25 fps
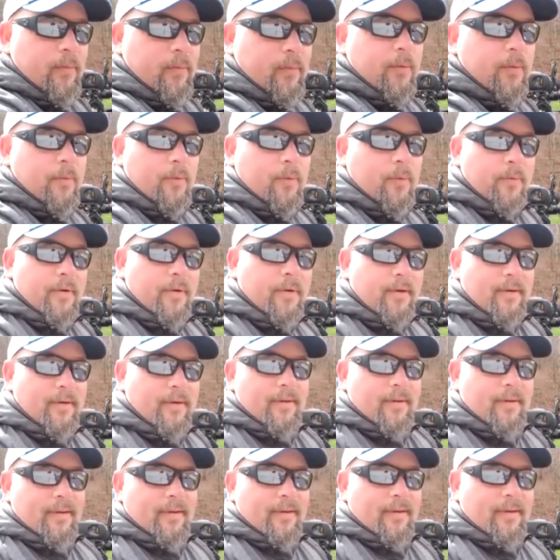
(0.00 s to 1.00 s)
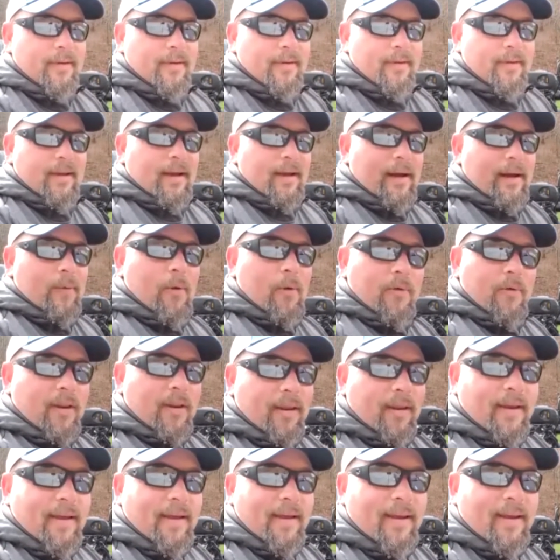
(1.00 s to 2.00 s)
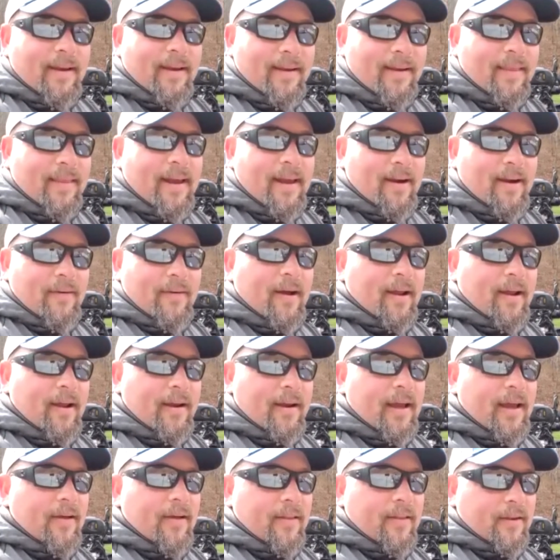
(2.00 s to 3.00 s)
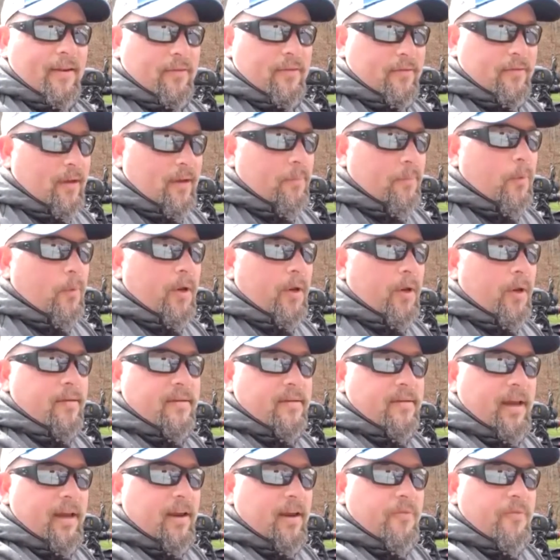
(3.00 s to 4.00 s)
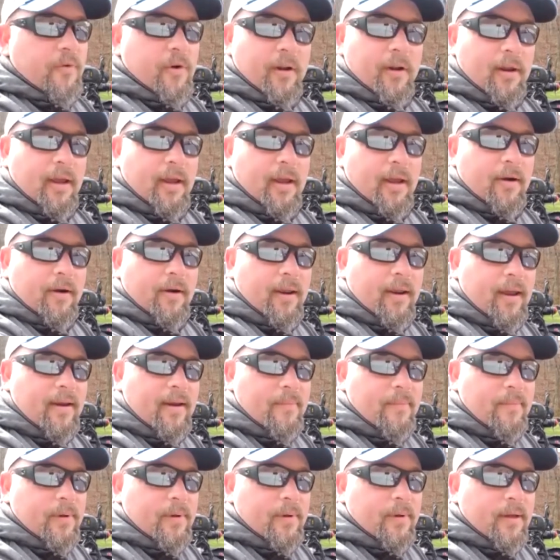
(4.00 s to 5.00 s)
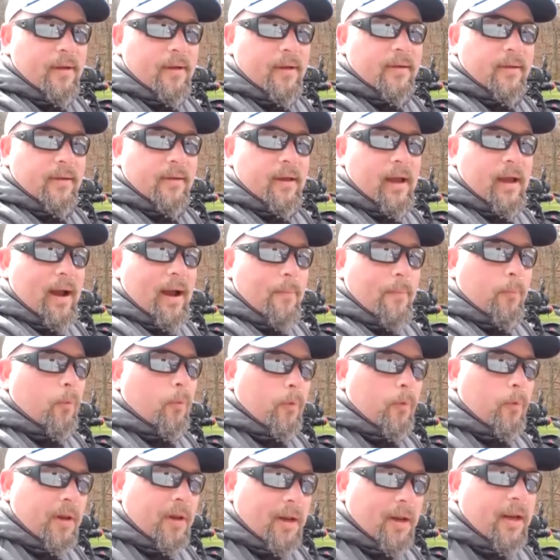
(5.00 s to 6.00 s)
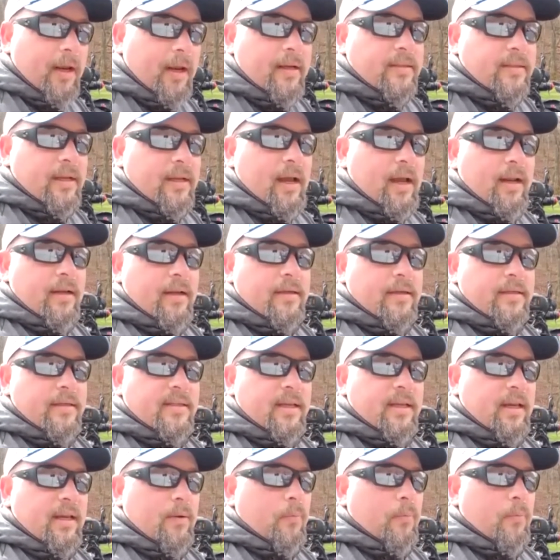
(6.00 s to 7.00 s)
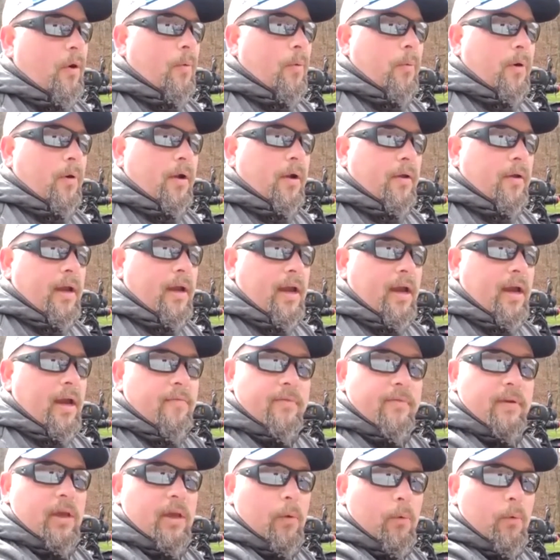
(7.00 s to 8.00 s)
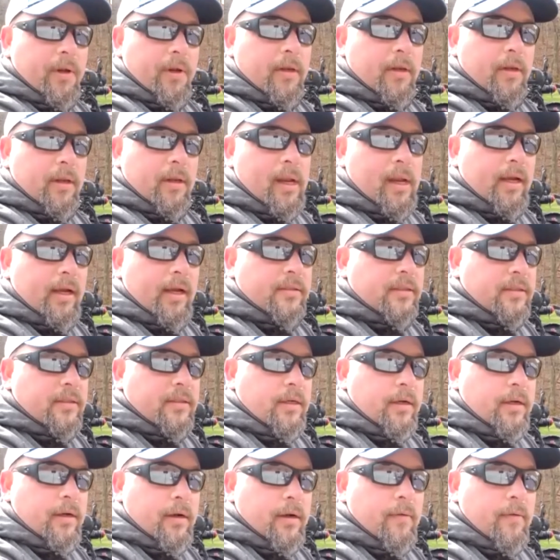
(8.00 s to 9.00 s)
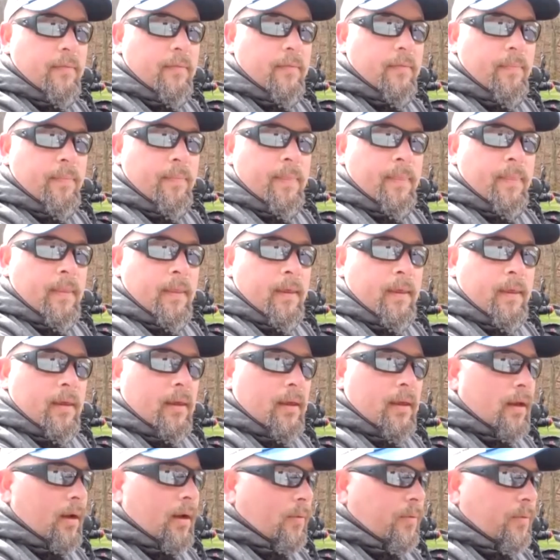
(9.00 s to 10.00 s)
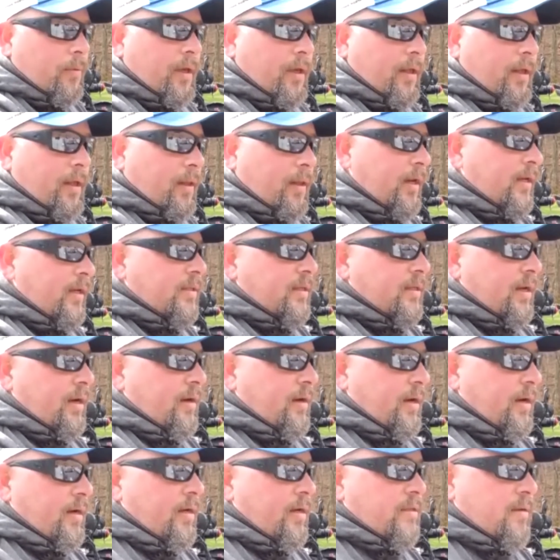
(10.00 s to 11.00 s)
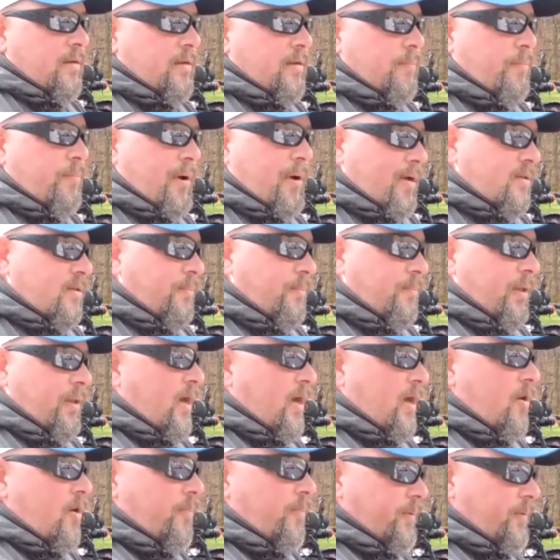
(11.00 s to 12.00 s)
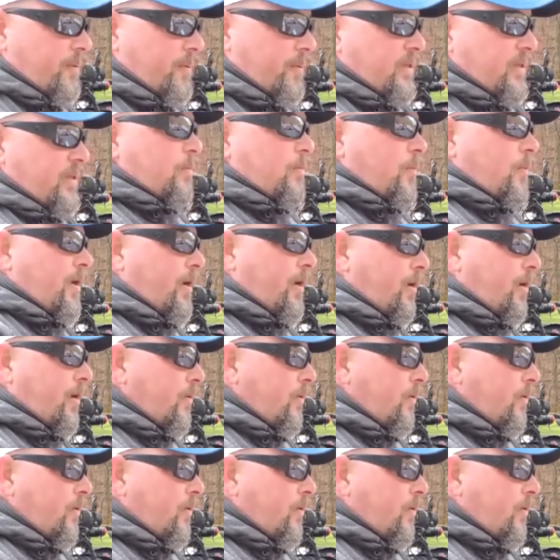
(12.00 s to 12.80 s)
I won't really get into that right now. That's something we can save for a later date, but I'm really excited to see what we're going to have going into next year on the Elite Series and possibly the Opens as well.